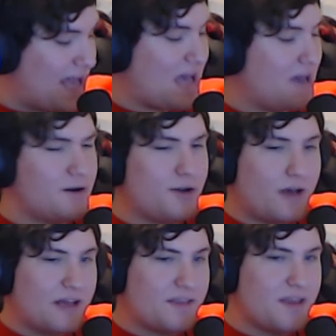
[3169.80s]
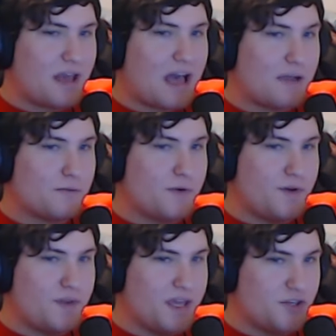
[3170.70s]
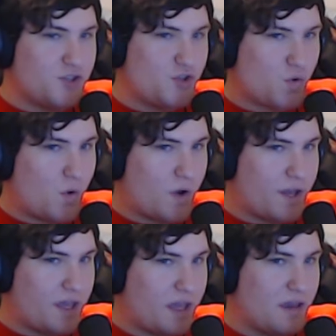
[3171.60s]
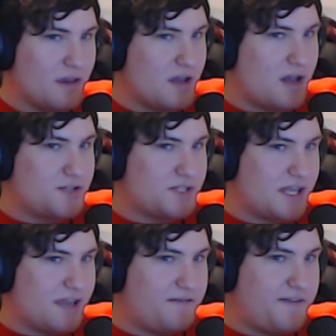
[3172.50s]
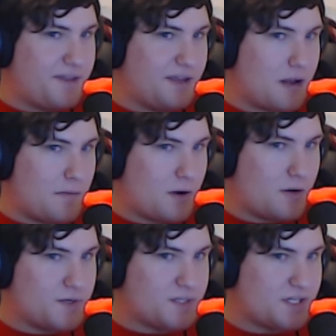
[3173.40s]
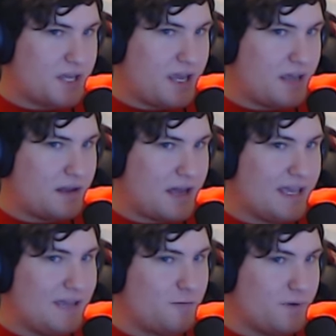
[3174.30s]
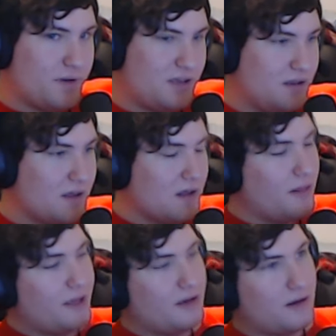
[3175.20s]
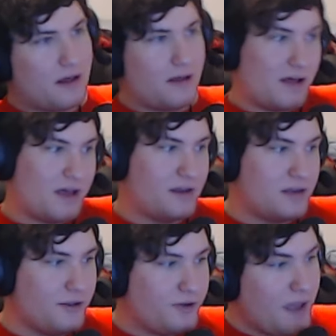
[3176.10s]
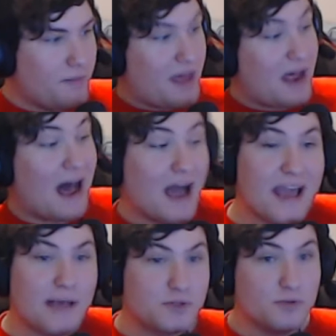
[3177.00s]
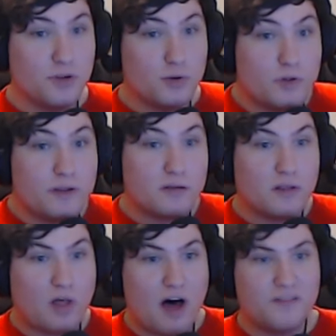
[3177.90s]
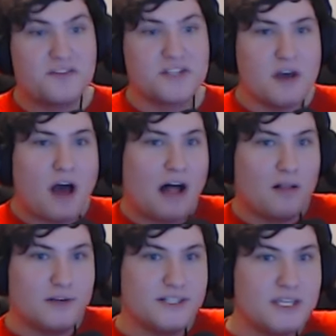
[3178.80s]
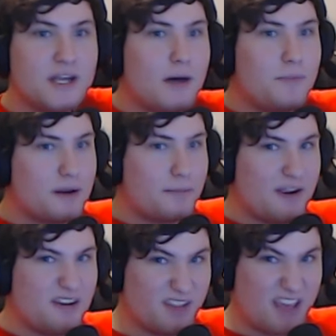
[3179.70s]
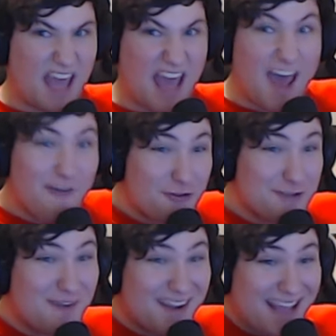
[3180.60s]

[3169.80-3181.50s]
I don't know. I think I really enjoy just like feeling immersed, and I really like another game that I absolutely loved. I looked it up, and apparently everybody